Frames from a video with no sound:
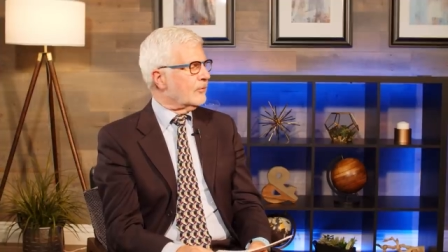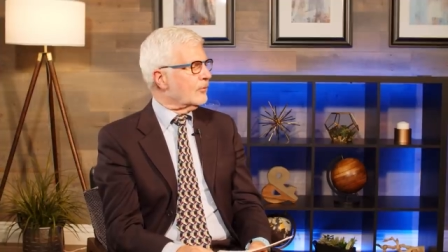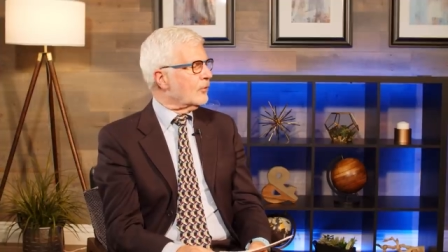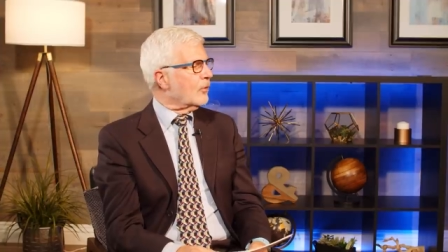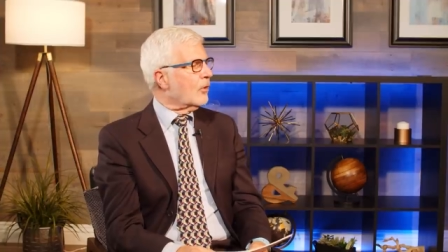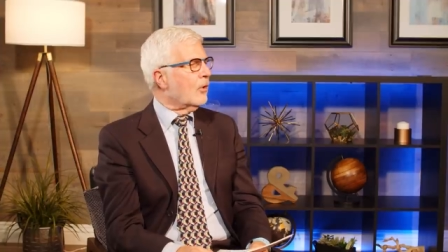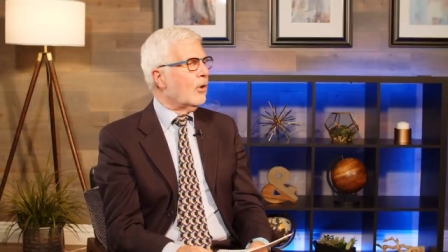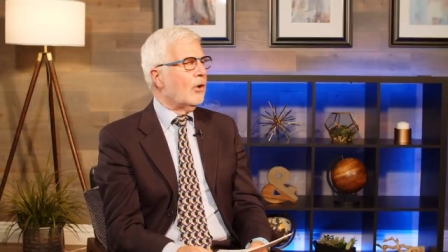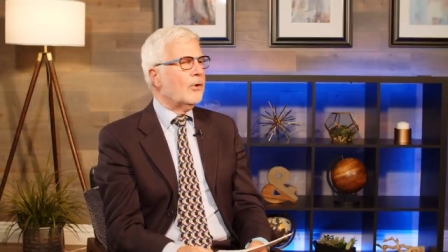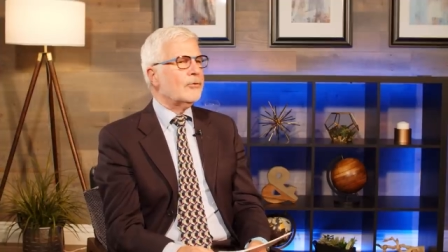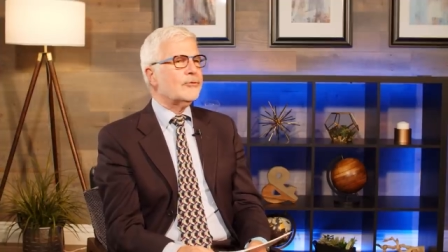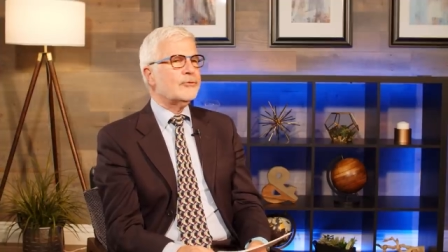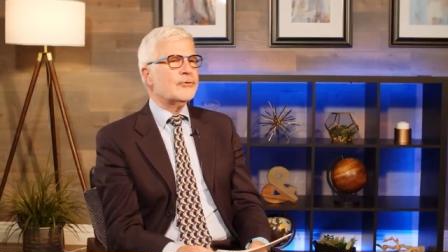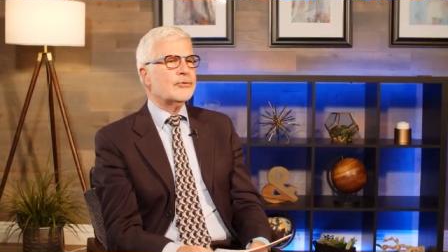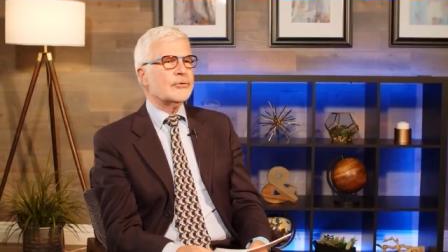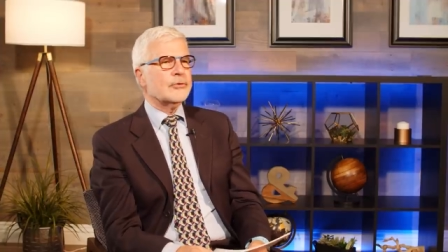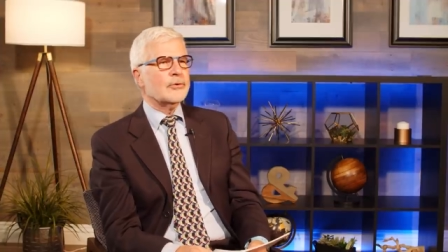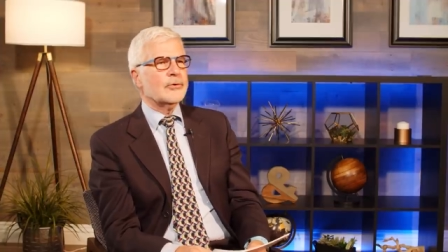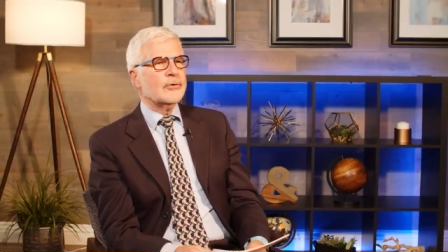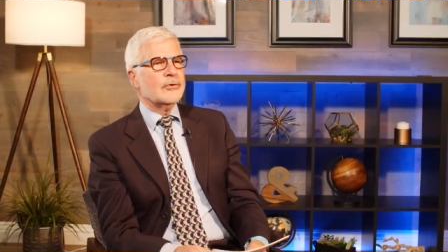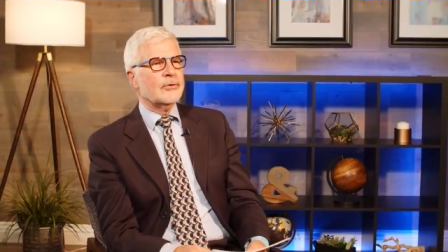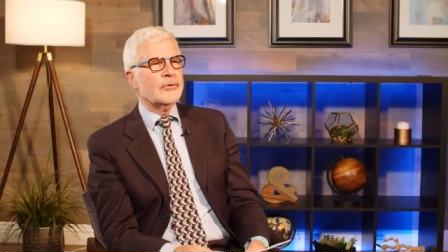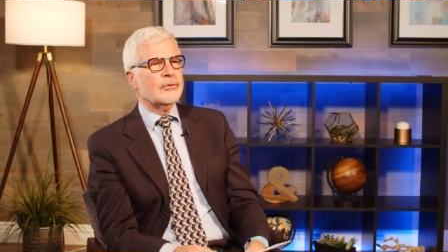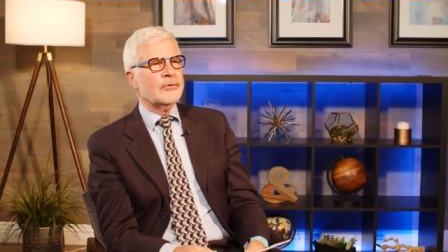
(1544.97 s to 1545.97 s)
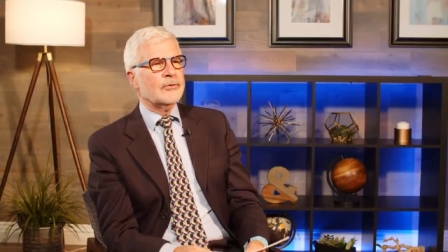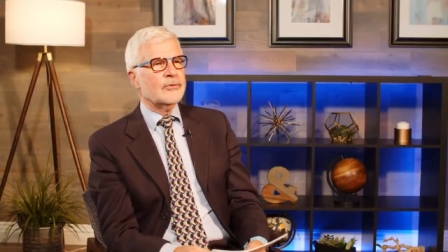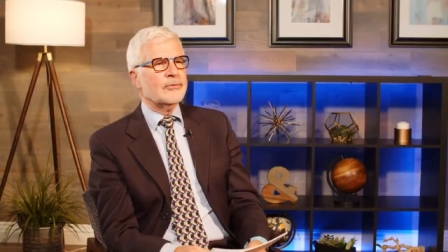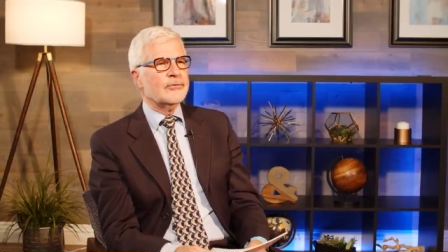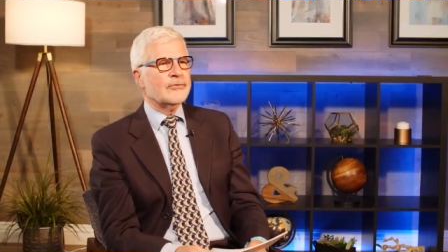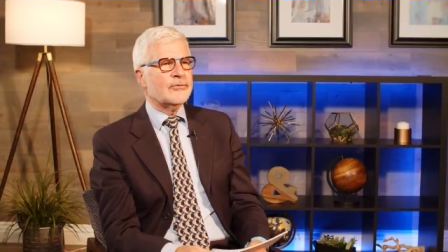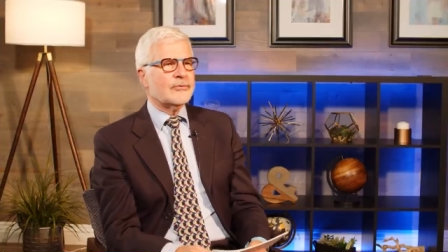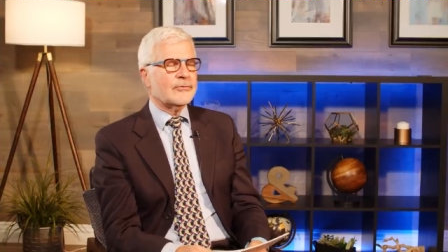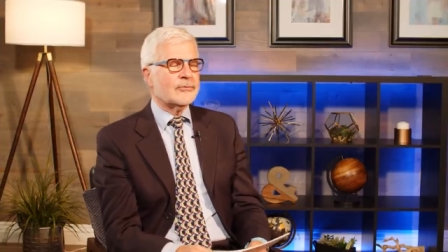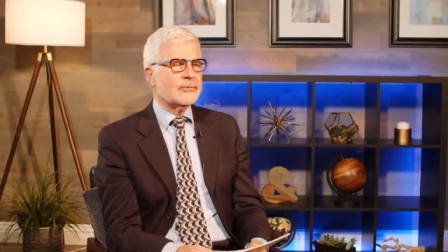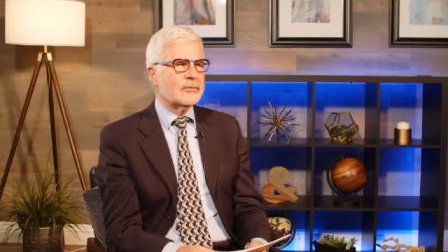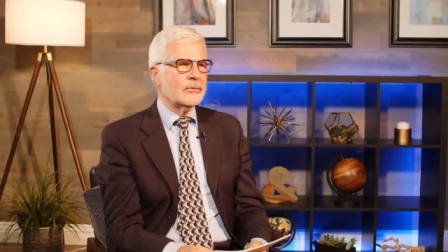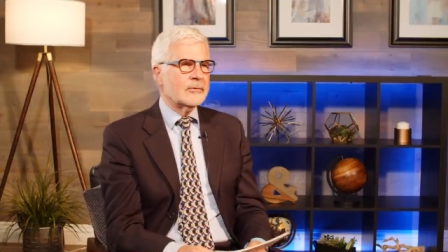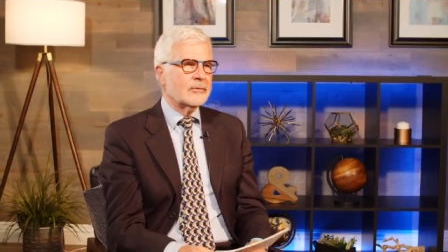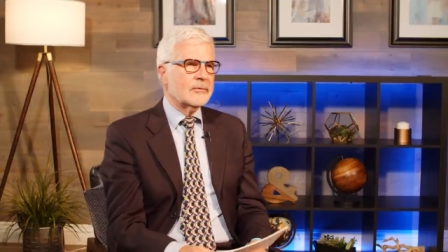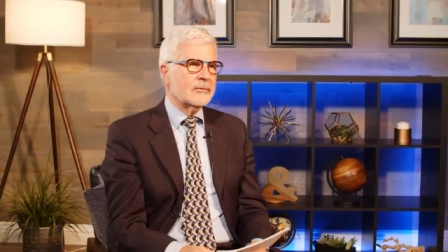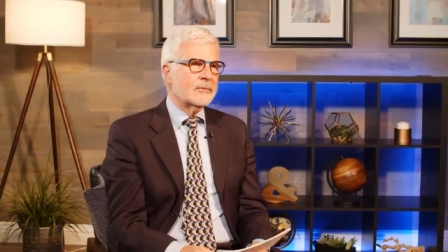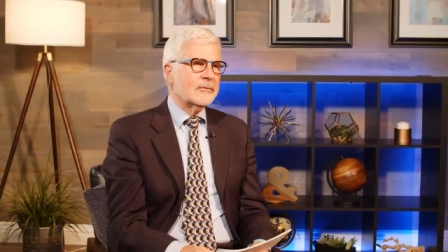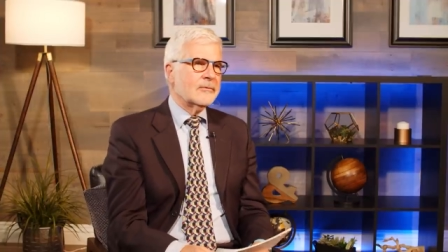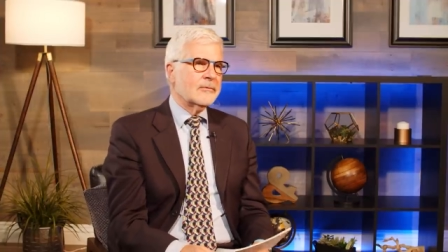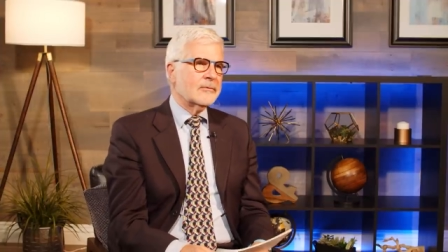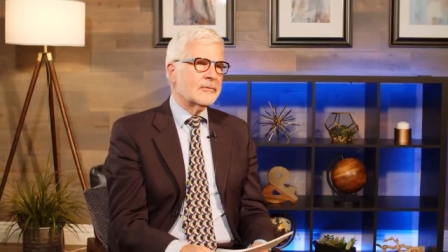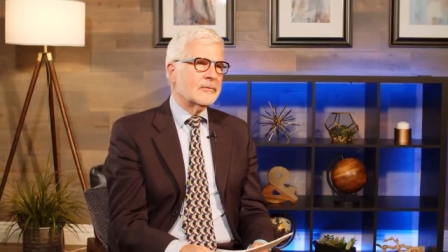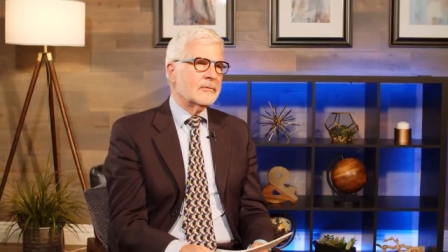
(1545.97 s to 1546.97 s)
cultures
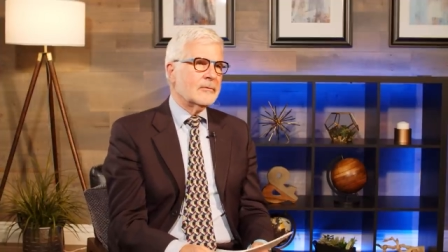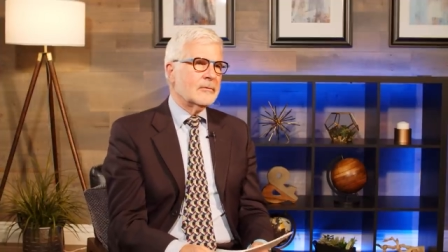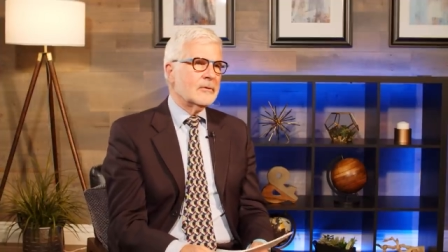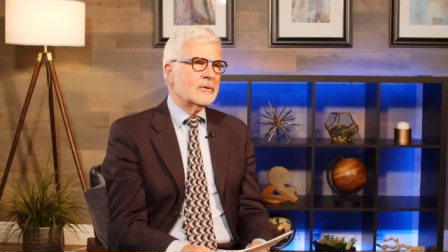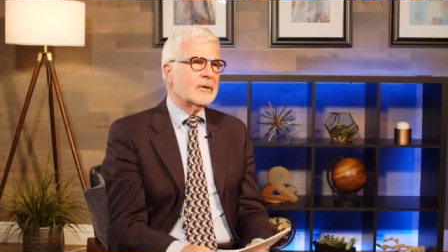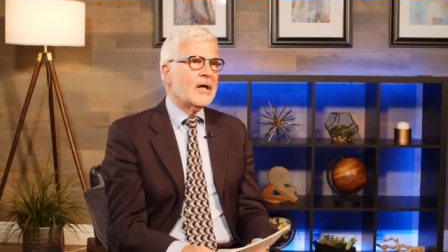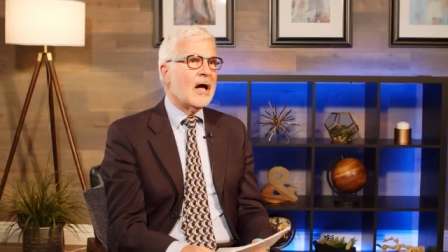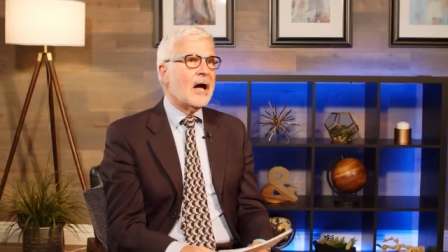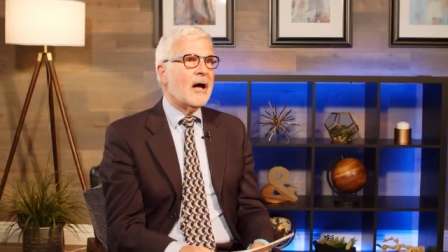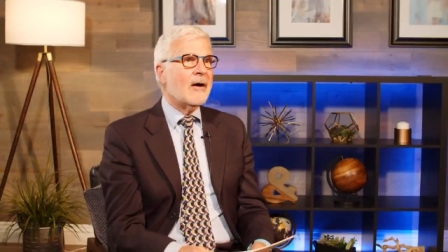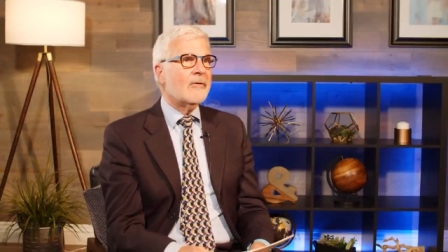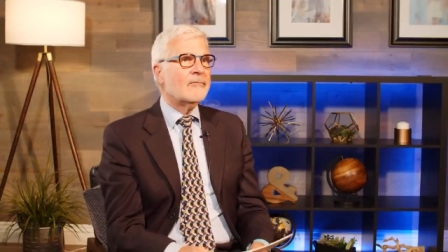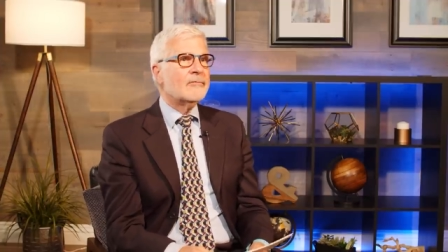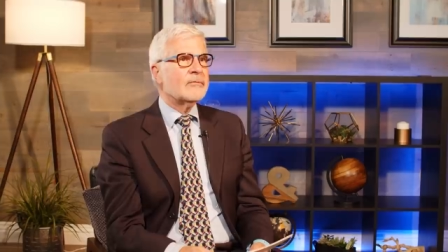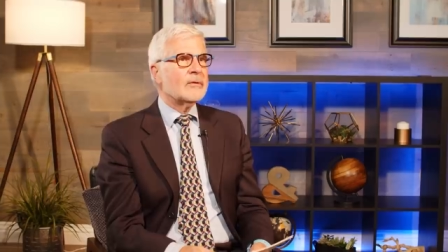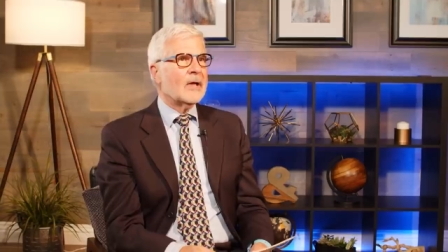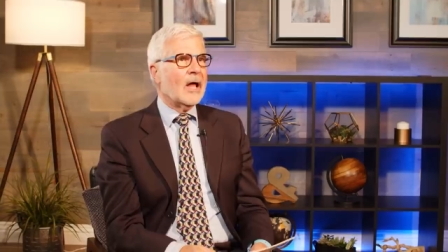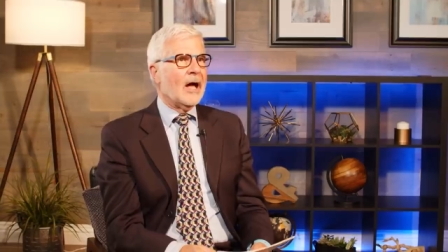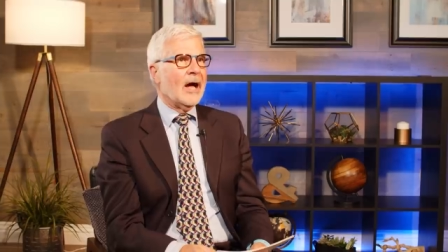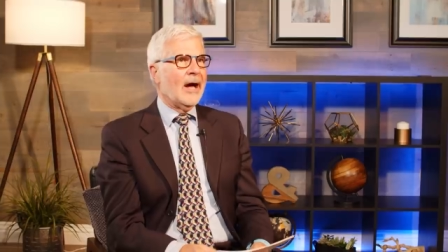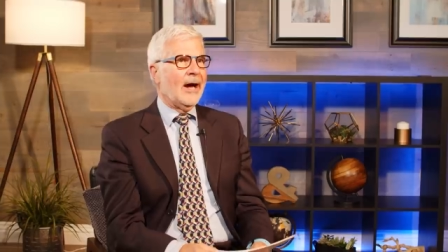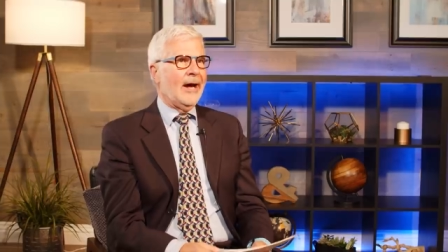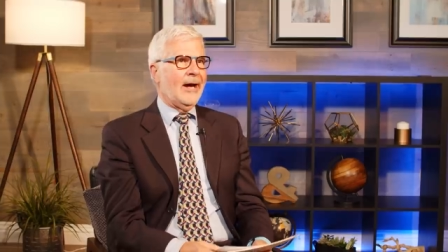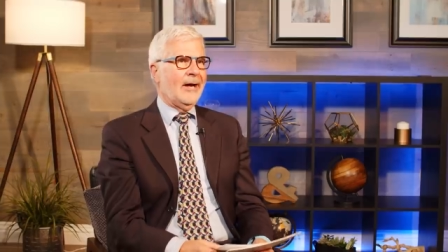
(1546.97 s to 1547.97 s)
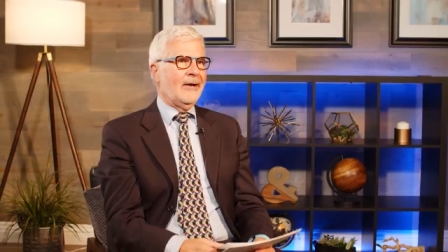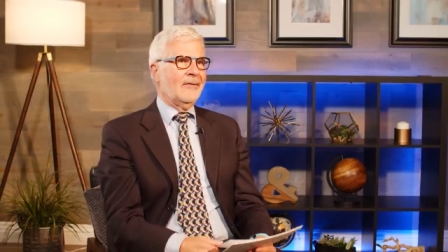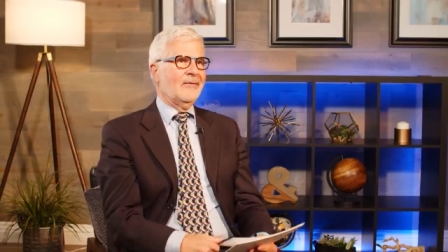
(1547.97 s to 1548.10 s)
love lying.